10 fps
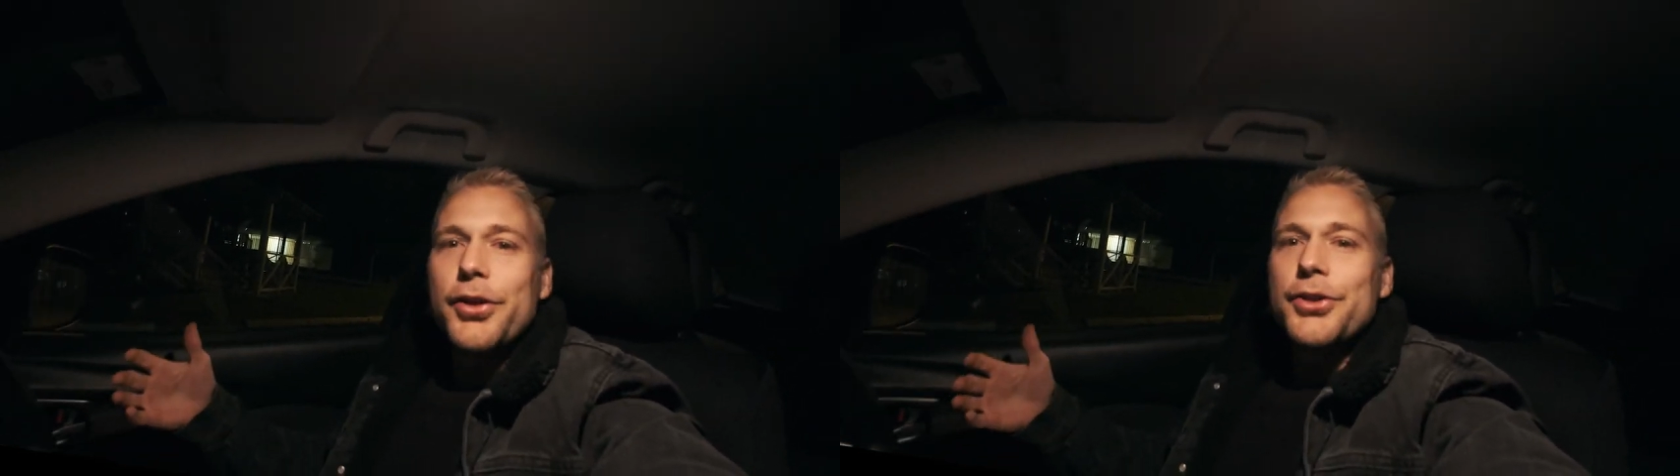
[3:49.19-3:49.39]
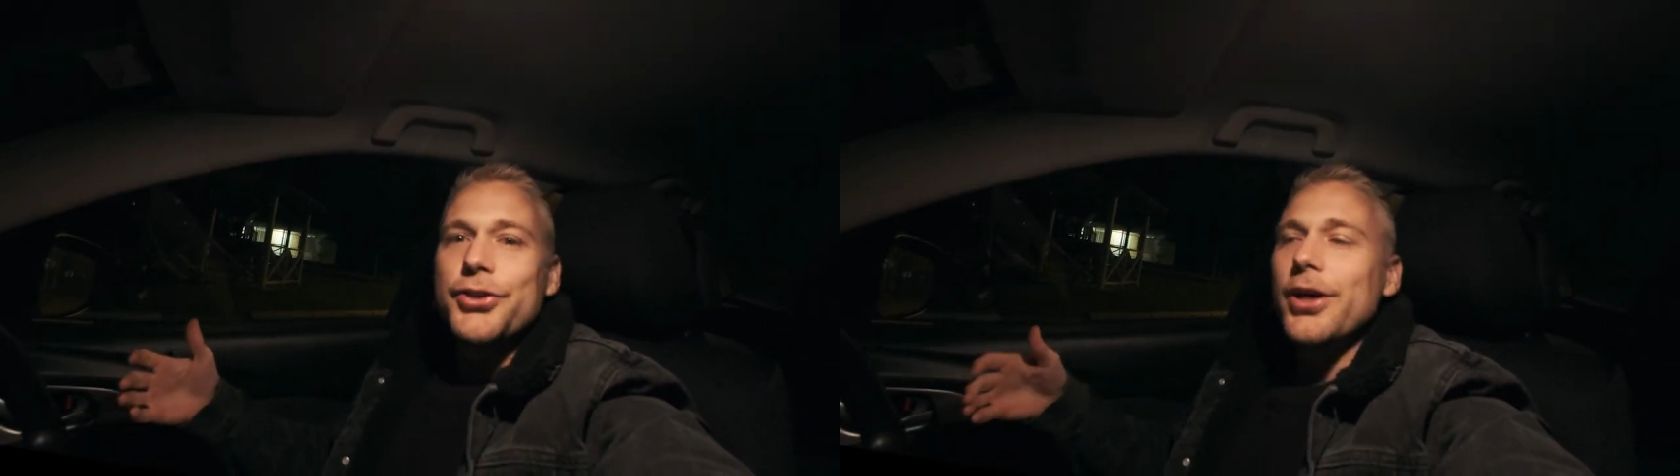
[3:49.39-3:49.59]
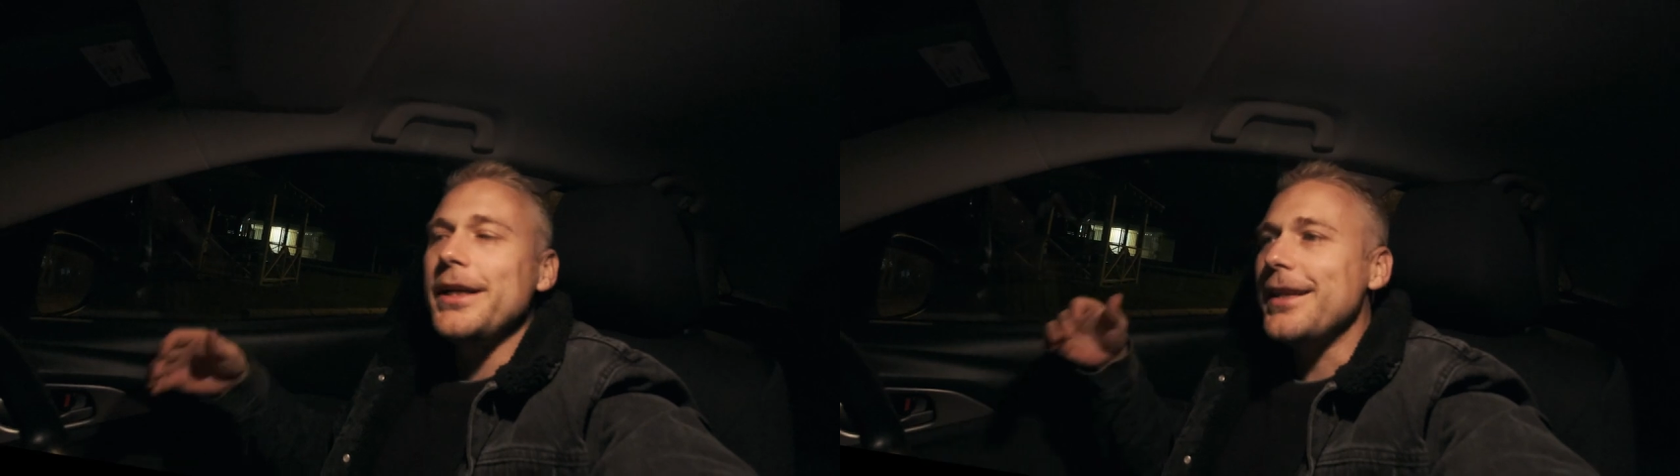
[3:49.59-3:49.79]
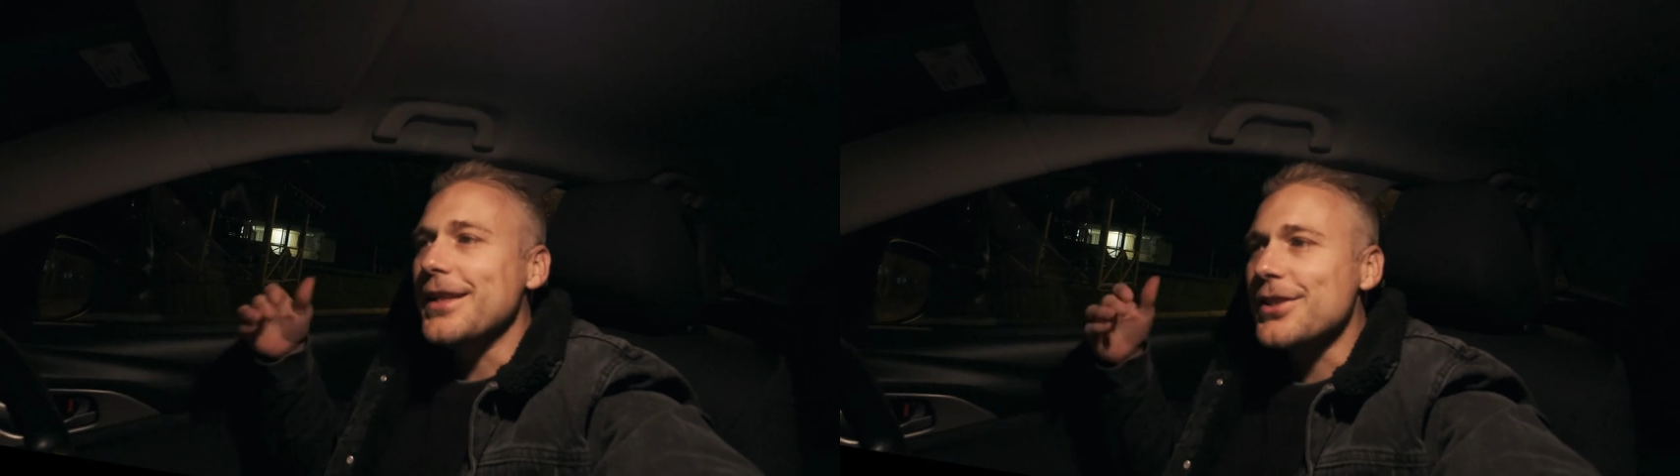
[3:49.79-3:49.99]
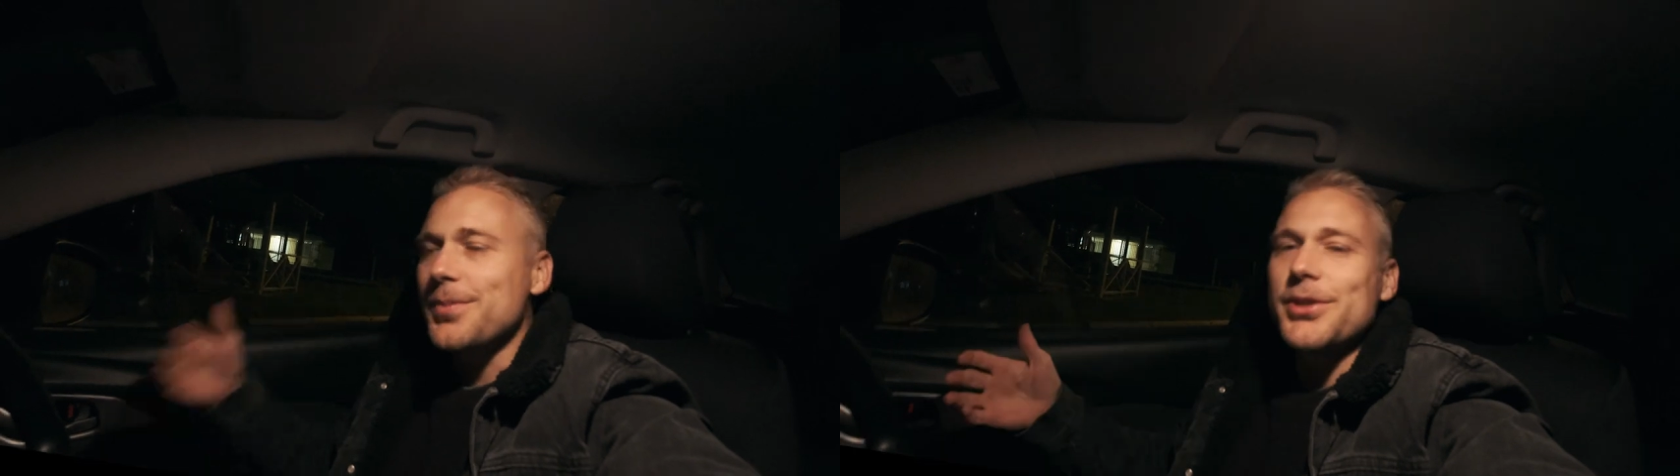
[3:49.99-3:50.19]
the journey,
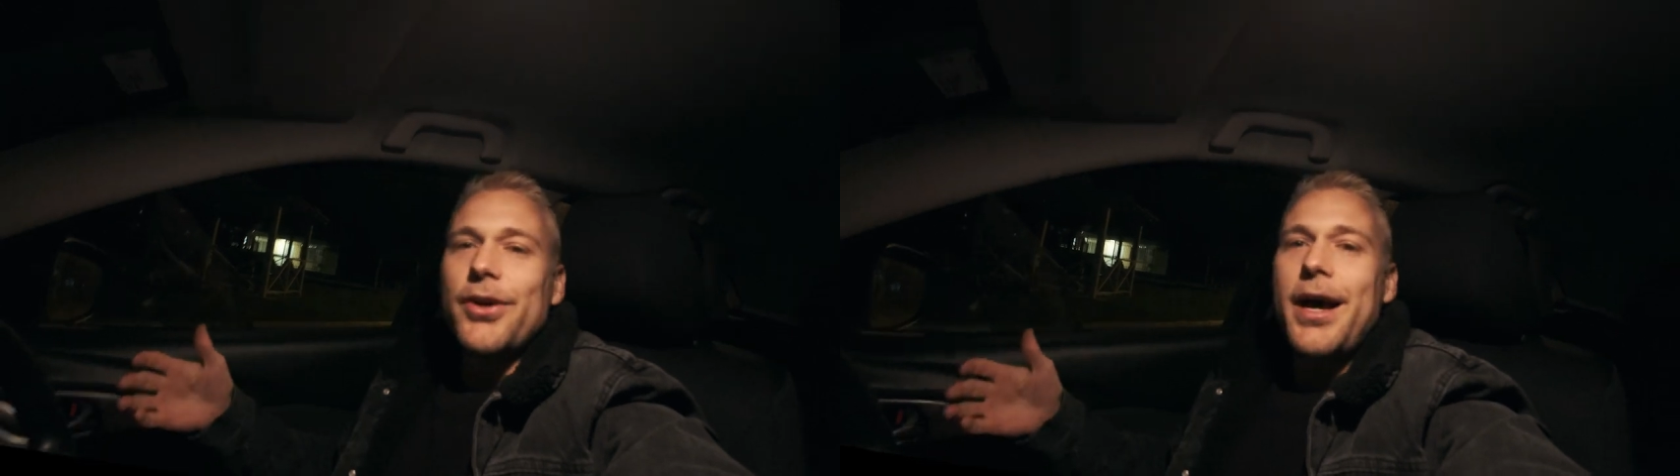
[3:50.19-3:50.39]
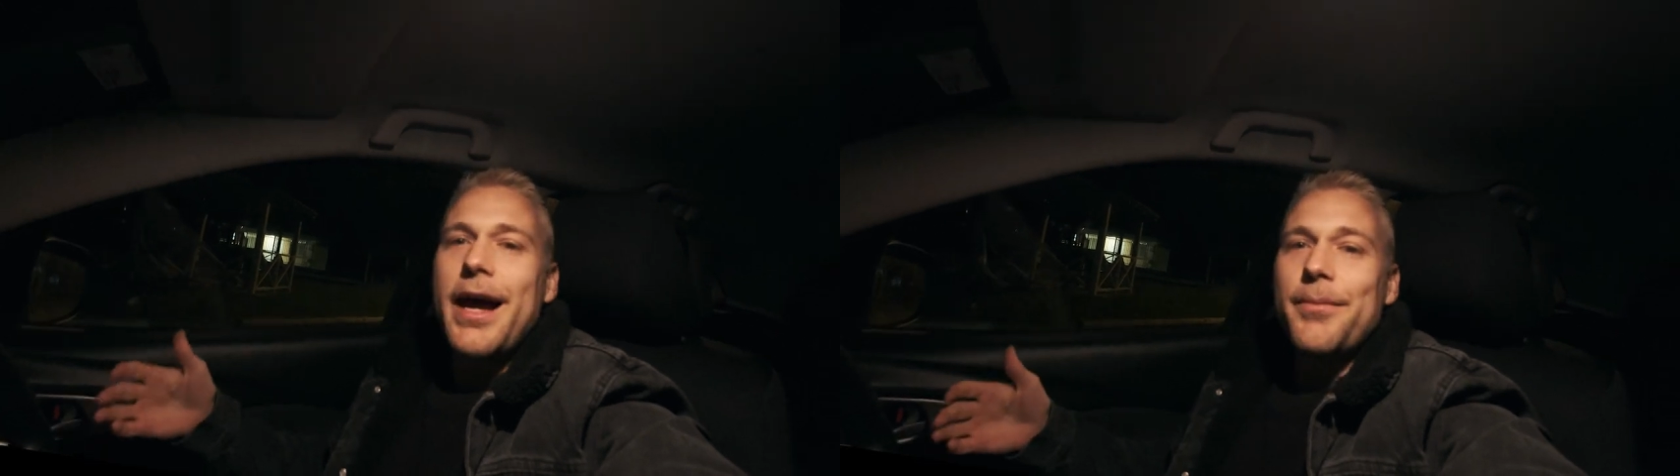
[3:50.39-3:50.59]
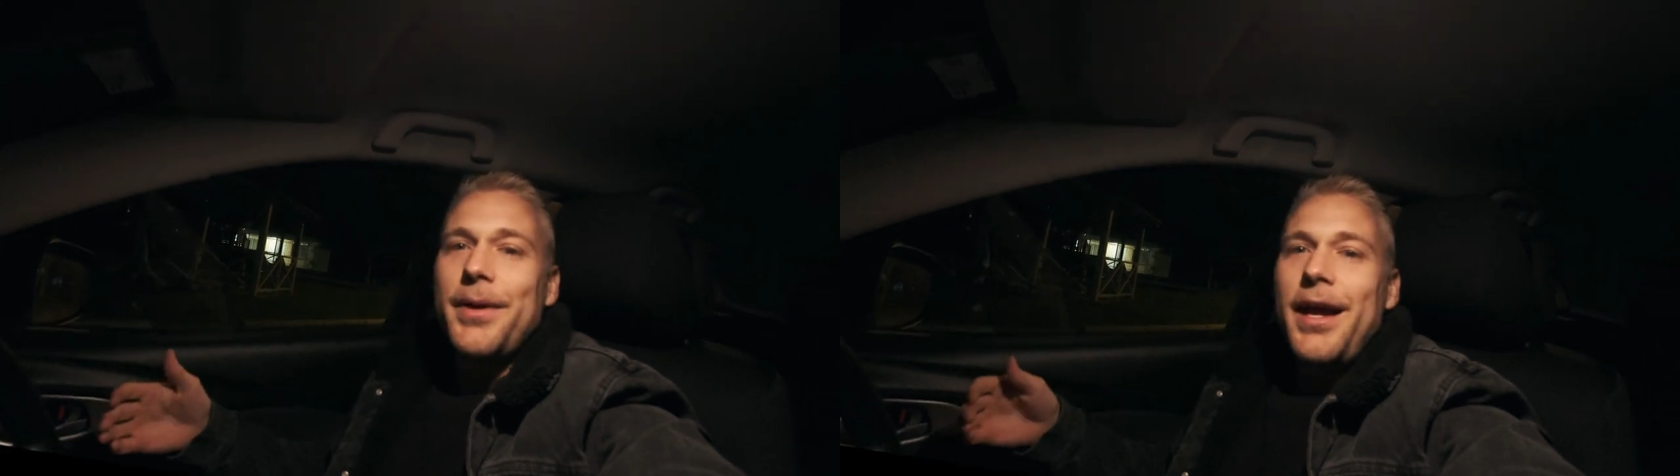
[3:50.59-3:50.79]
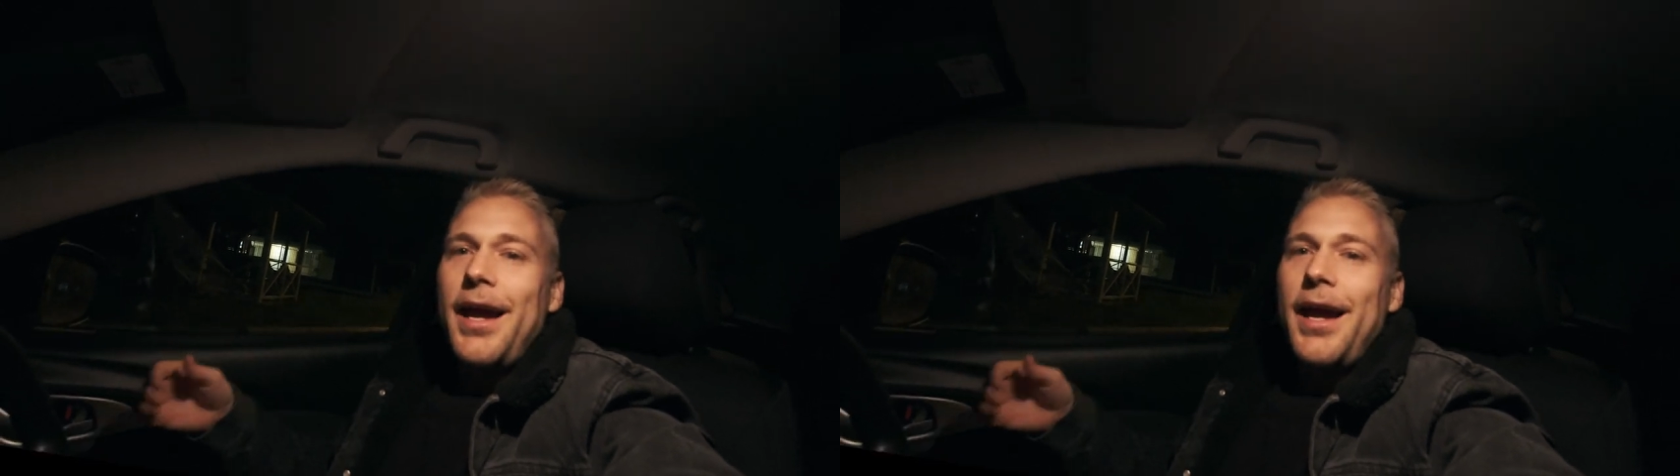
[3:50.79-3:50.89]
then subscribe.